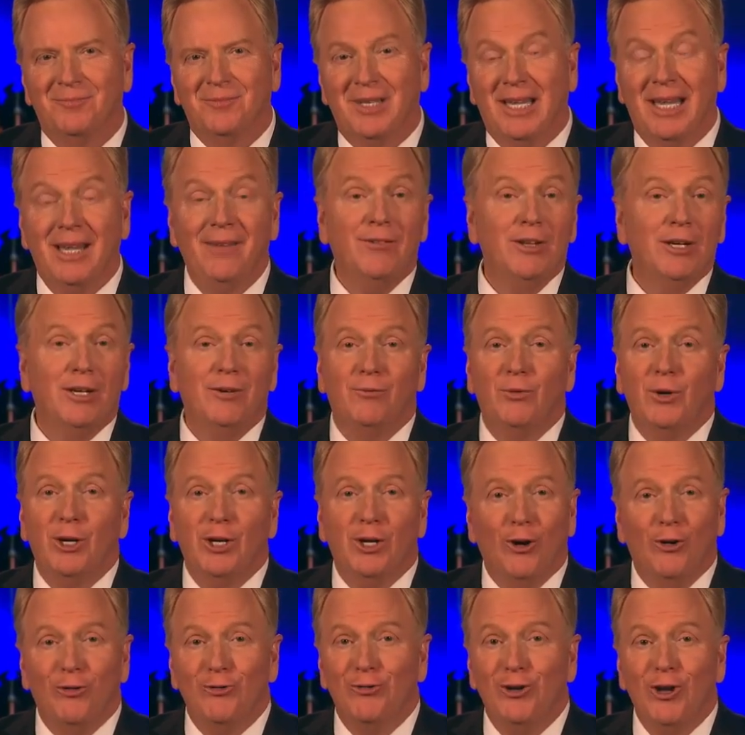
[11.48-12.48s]
even if we
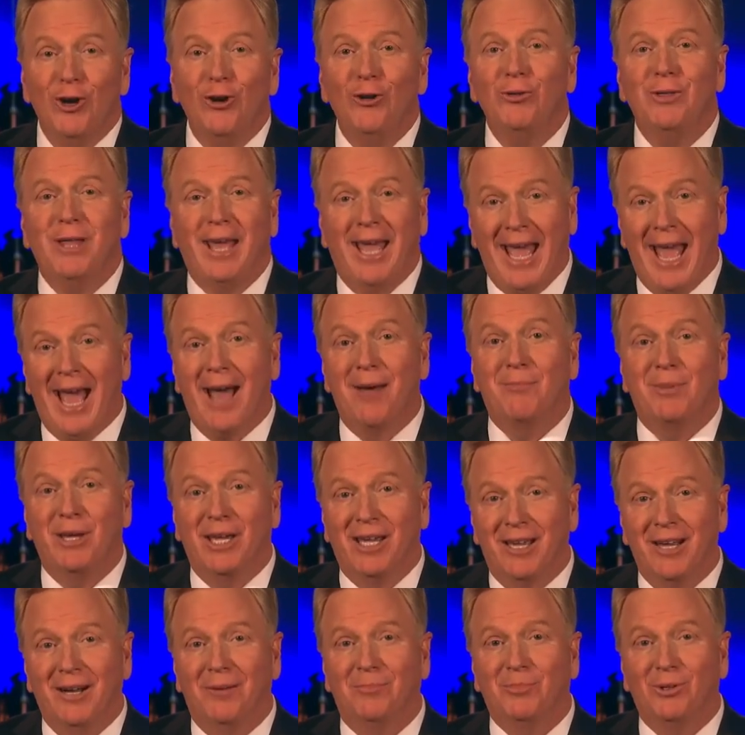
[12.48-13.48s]
don't know the happy
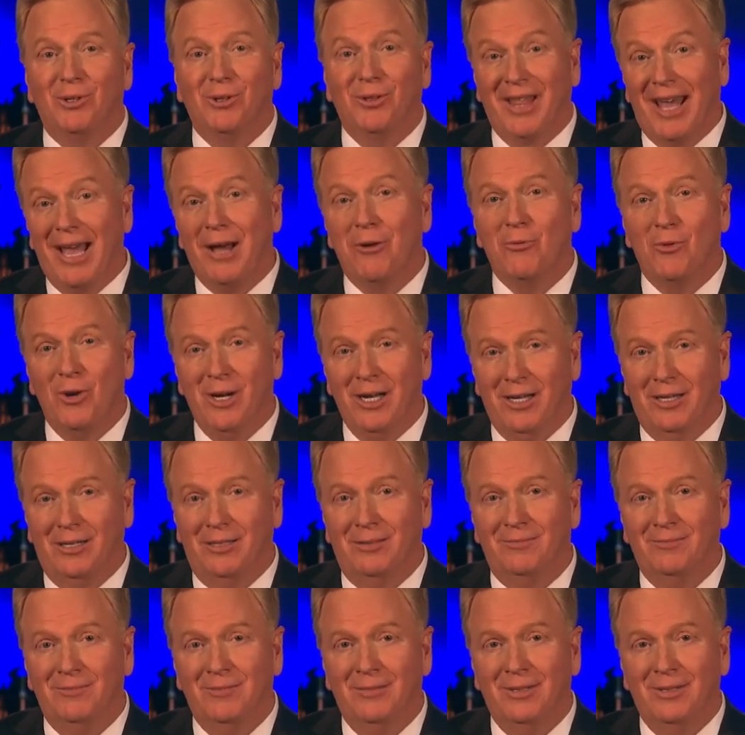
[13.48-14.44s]
couple that well?